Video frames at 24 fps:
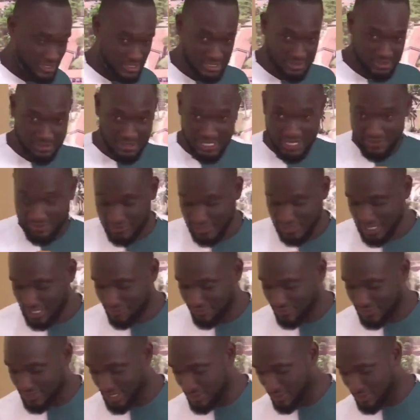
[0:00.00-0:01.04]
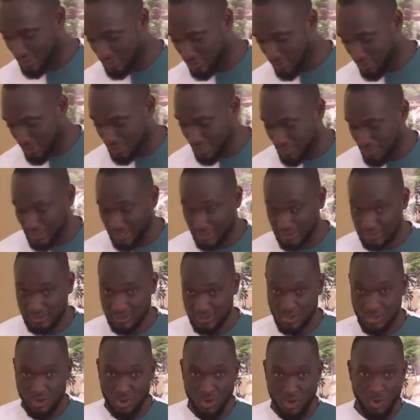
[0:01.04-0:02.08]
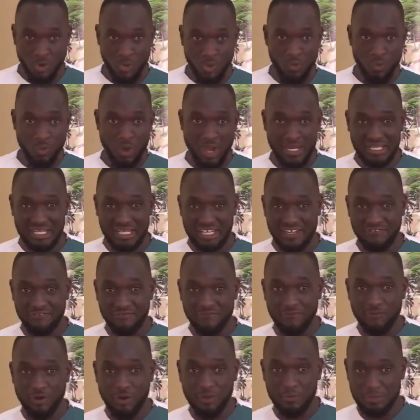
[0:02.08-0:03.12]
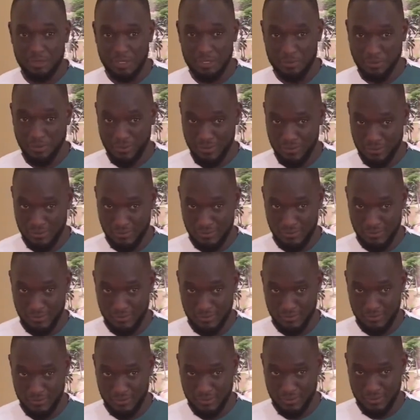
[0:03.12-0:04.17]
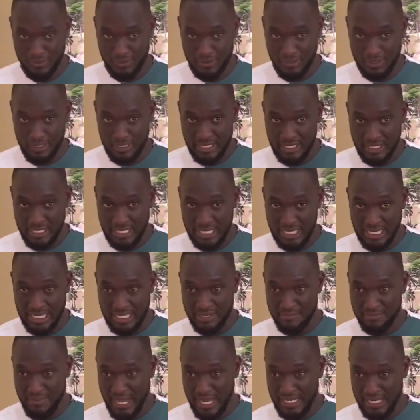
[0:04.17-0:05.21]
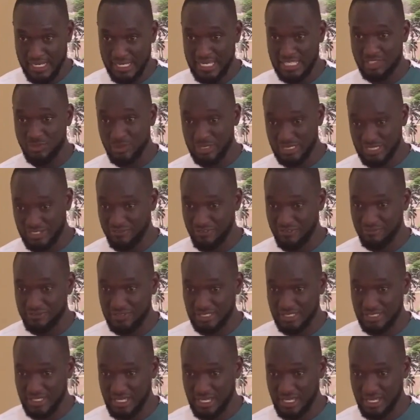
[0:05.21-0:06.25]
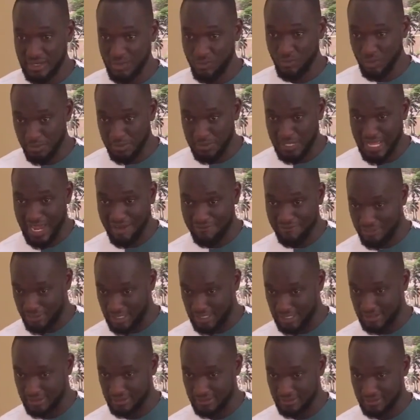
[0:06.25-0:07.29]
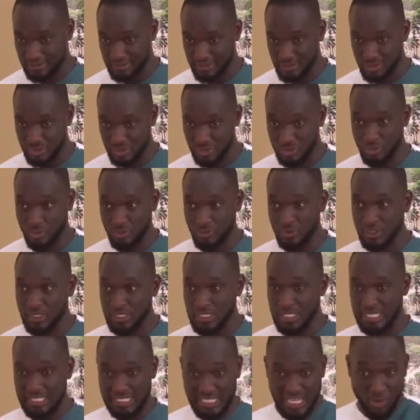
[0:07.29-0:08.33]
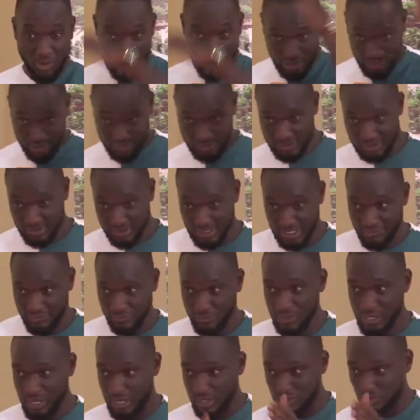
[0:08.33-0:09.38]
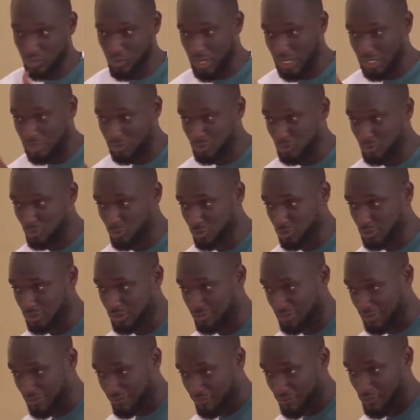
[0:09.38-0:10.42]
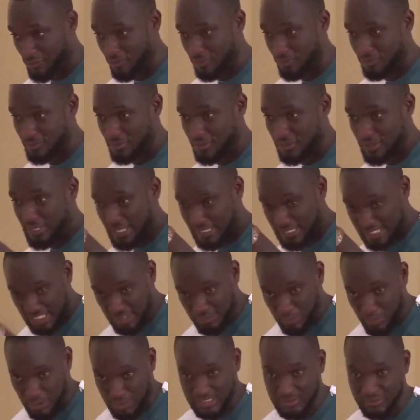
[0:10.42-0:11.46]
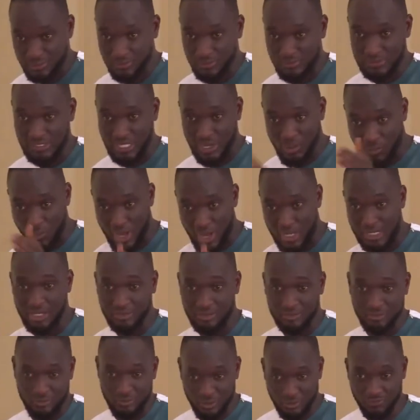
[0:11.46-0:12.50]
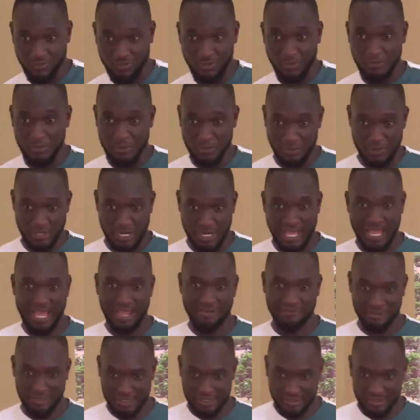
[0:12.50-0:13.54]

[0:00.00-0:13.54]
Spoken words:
AFCFTA, we're talking about one in four people in by the year 2050 would be African. So in the world, if you count one, two, three, four, it is possible that one out of those four people are African.